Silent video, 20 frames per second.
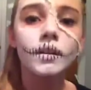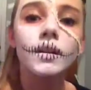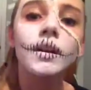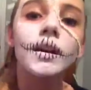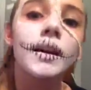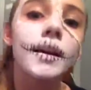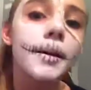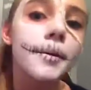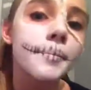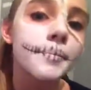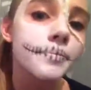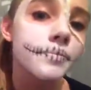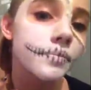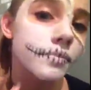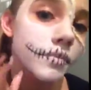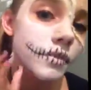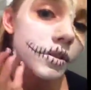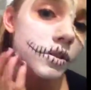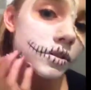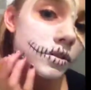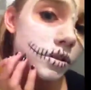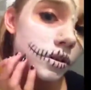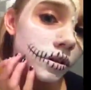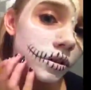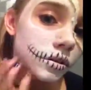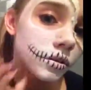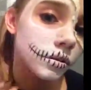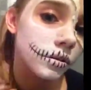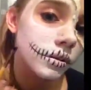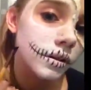Okay,
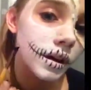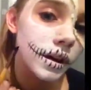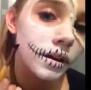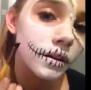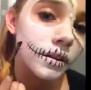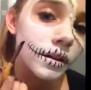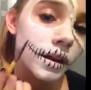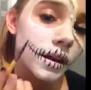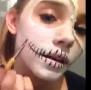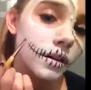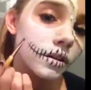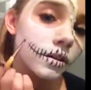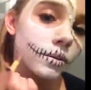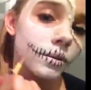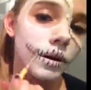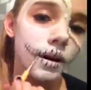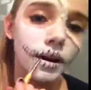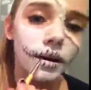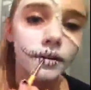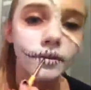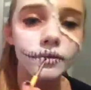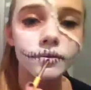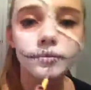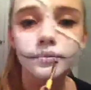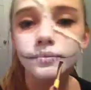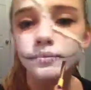so now that you have